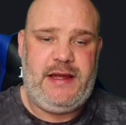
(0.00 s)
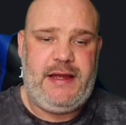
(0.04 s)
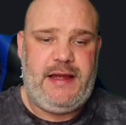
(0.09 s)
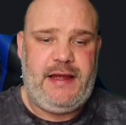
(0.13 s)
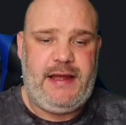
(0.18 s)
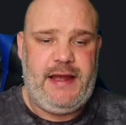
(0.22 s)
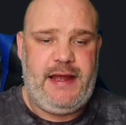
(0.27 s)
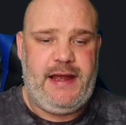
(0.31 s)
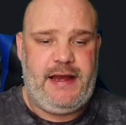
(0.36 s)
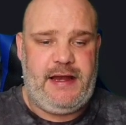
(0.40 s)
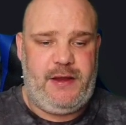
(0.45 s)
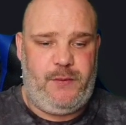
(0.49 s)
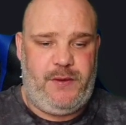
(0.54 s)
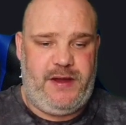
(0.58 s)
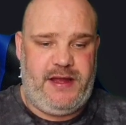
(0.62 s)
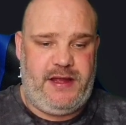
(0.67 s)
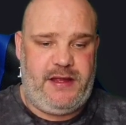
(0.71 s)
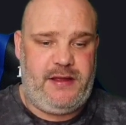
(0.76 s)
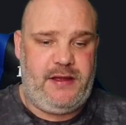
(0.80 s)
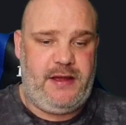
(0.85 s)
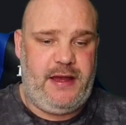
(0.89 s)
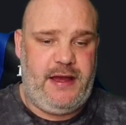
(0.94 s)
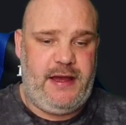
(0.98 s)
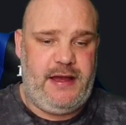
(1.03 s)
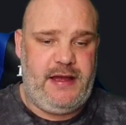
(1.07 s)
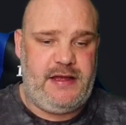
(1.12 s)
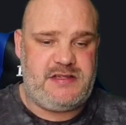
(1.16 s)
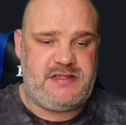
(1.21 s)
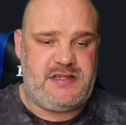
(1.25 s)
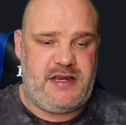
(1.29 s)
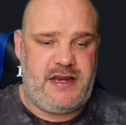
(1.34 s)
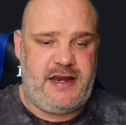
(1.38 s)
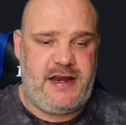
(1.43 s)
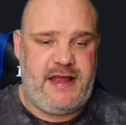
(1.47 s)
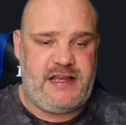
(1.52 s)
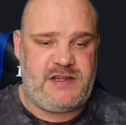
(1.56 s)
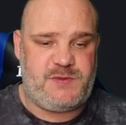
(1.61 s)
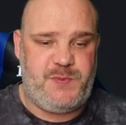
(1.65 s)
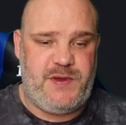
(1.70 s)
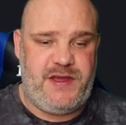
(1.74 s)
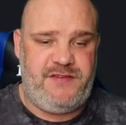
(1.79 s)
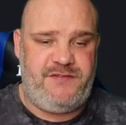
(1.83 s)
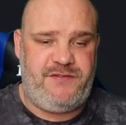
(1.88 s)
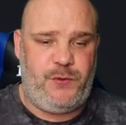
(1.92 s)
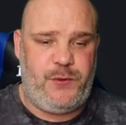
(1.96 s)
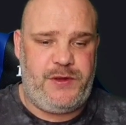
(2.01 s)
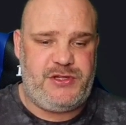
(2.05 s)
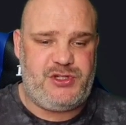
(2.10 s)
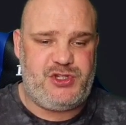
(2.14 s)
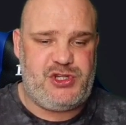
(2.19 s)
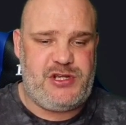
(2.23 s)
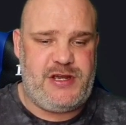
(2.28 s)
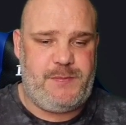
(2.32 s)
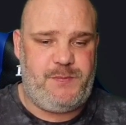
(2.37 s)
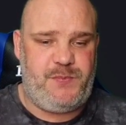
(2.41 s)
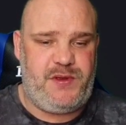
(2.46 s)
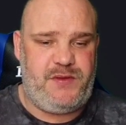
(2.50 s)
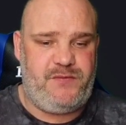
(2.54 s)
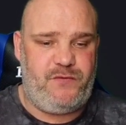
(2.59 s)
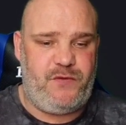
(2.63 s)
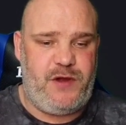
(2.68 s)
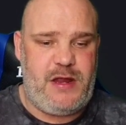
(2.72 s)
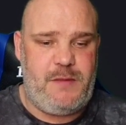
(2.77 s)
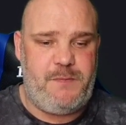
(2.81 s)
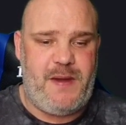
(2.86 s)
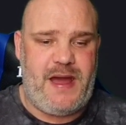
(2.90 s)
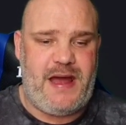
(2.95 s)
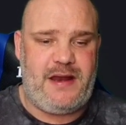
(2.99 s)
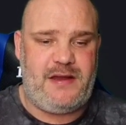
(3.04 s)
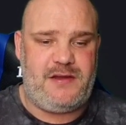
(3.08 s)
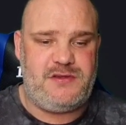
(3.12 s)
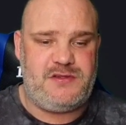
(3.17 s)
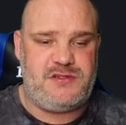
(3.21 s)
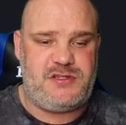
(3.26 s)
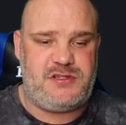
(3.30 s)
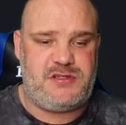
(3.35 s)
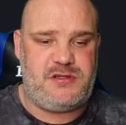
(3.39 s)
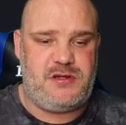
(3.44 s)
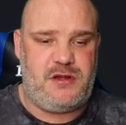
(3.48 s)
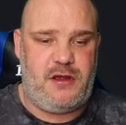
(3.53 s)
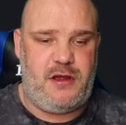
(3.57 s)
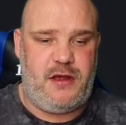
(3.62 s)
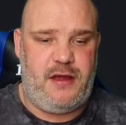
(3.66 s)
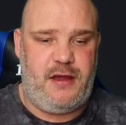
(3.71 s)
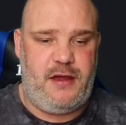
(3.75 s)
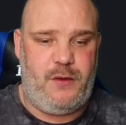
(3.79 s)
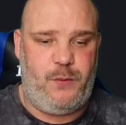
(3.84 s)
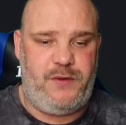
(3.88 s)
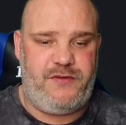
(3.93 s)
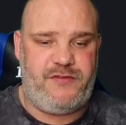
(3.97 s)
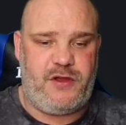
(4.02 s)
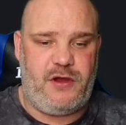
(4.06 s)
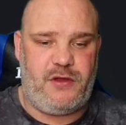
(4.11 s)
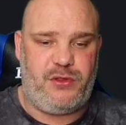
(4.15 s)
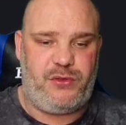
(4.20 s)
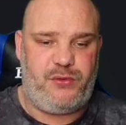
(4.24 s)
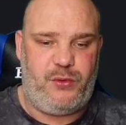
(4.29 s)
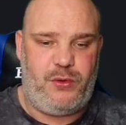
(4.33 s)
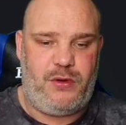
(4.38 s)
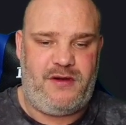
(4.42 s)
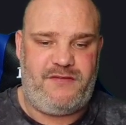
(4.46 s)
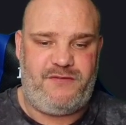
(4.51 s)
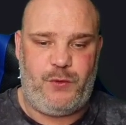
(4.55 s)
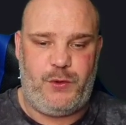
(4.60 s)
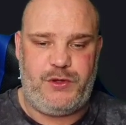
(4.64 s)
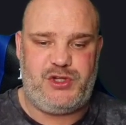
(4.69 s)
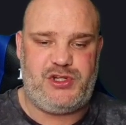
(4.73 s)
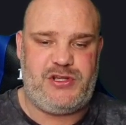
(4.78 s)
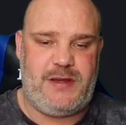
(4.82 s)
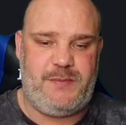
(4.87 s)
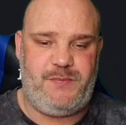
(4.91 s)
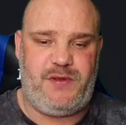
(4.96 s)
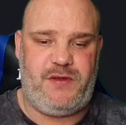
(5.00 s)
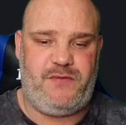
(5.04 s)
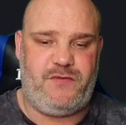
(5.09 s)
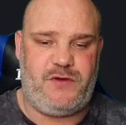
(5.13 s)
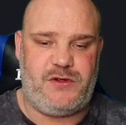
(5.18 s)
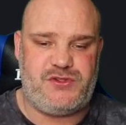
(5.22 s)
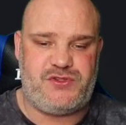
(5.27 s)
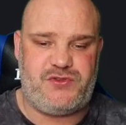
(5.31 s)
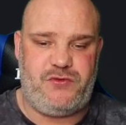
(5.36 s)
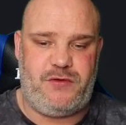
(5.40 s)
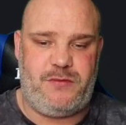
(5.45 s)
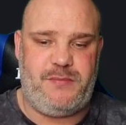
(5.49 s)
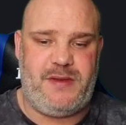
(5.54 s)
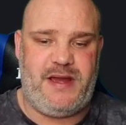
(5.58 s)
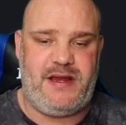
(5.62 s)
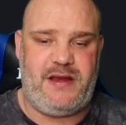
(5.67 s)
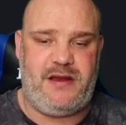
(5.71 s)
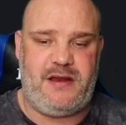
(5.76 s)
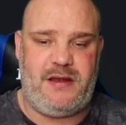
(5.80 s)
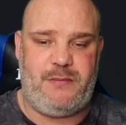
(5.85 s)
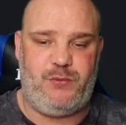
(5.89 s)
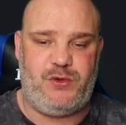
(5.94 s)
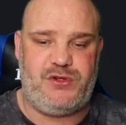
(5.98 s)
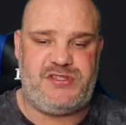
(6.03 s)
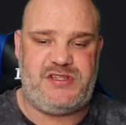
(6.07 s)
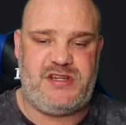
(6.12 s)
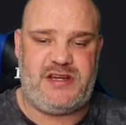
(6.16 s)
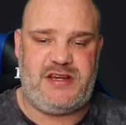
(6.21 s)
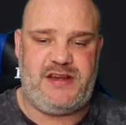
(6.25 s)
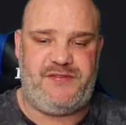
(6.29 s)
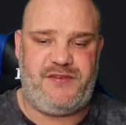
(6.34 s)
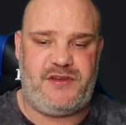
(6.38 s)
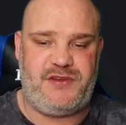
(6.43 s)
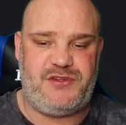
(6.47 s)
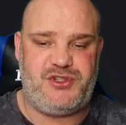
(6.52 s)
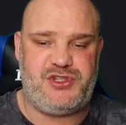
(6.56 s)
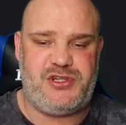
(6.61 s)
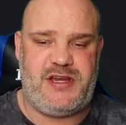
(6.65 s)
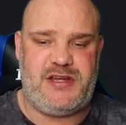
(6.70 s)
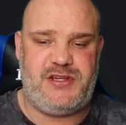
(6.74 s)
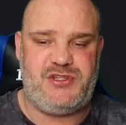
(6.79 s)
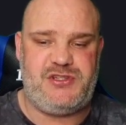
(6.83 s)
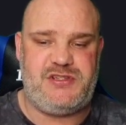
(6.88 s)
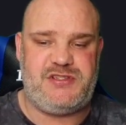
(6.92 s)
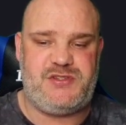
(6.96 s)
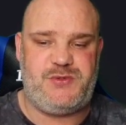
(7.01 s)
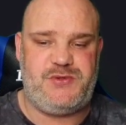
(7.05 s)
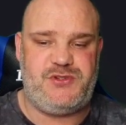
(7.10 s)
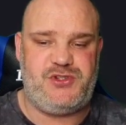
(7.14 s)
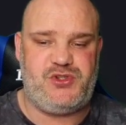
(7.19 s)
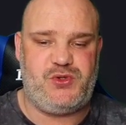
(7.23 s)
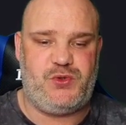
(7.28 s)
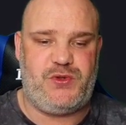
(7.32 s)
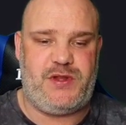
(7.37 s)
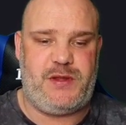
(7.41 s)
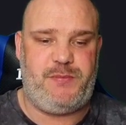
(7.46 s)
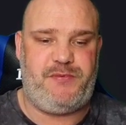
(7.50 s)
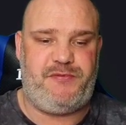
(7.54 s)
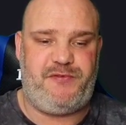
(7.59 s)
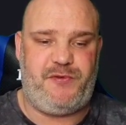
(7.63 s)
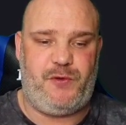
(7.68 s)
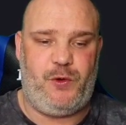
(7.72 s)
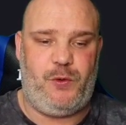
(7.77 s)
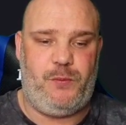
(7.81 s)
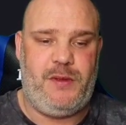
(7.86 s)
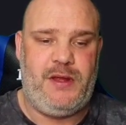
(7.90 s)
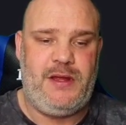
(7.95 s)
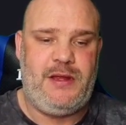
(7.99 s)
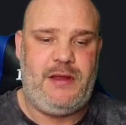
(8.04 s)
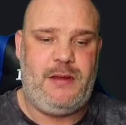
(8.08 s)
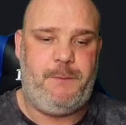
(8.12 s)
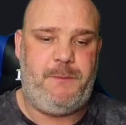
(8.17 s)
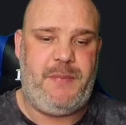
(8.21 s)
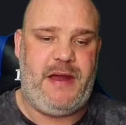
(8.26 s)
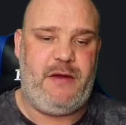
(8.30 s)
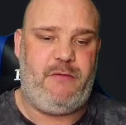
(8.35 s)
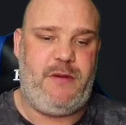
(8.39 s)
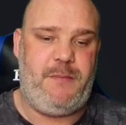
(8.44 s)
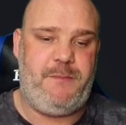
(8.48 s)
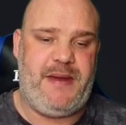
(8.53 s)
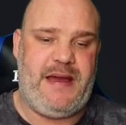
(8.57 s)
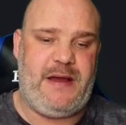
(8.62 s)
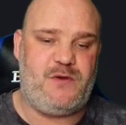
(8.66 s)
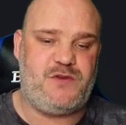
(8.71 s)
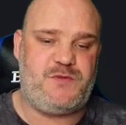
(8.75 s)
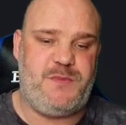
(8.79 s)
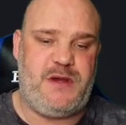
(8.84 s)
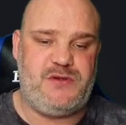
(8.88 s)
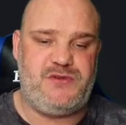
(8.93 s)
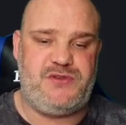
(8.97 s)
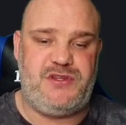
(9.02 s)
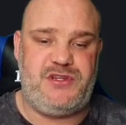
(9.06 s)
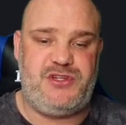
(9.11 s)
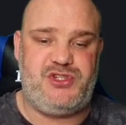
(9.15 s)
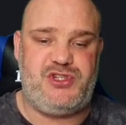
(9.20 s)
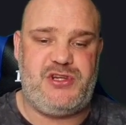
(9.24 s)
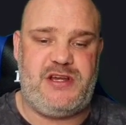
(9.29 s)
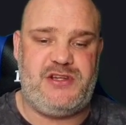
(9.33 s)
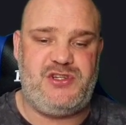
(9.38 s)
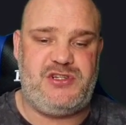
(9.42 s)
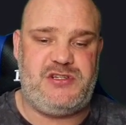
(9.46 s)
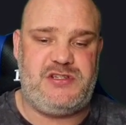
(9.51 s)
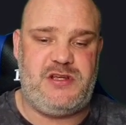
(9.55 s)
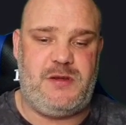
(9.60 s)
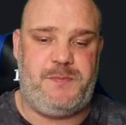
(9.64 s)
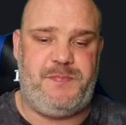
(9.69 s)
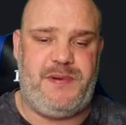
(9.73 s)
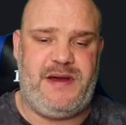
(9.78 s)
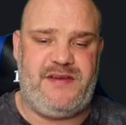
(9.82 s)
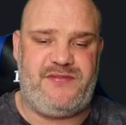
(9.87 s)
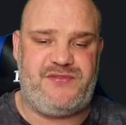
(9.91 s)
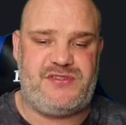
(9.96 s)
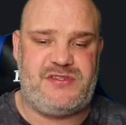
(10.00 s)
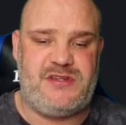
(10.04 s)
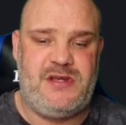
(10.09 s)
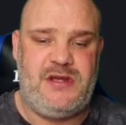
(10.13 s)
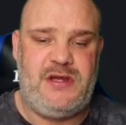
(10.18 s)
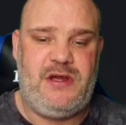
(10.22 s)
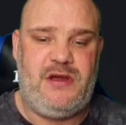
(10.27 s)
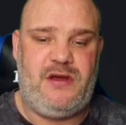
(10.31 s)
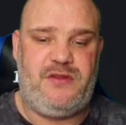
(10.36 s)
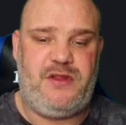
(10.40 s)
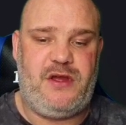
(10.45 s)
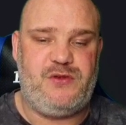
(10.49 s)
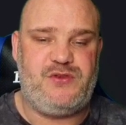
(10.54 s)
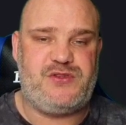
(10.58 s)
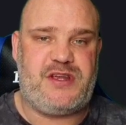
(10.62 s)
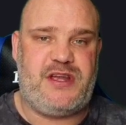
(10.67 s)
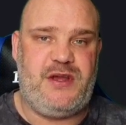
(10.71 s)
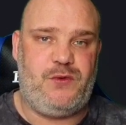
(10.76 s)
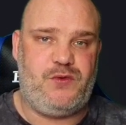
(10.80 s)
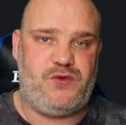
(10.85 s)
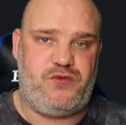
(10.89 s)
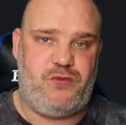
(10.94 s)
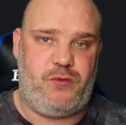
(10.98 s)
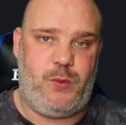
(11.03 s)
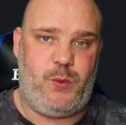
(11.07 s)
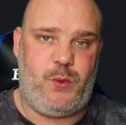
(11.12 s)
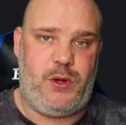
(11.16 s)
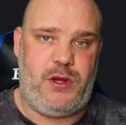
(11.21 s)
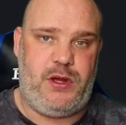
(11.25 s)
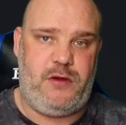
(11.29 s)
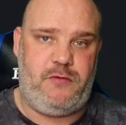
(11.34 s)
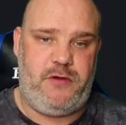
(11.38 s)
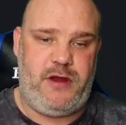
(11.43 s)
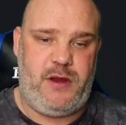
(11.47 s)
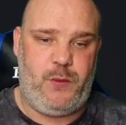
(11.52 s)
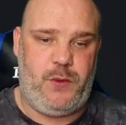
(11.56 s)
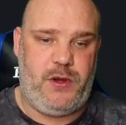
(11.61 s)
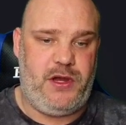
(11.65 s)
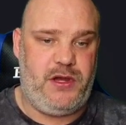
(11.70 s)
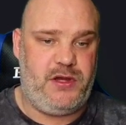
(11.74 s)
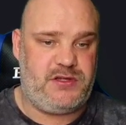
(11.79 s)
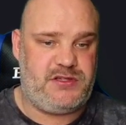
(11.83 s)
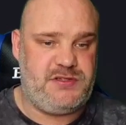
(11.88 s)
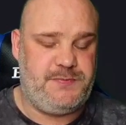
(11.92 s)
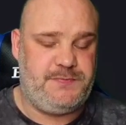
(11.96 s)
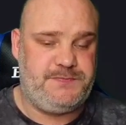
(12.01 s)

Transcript: Anyway, so the next bit, Void Champion rebalance. We've gone through our Void Champion roster and made a number of significant changes to ensure they perform better in battles. Most of these changes are buffs. Those skills were reworked.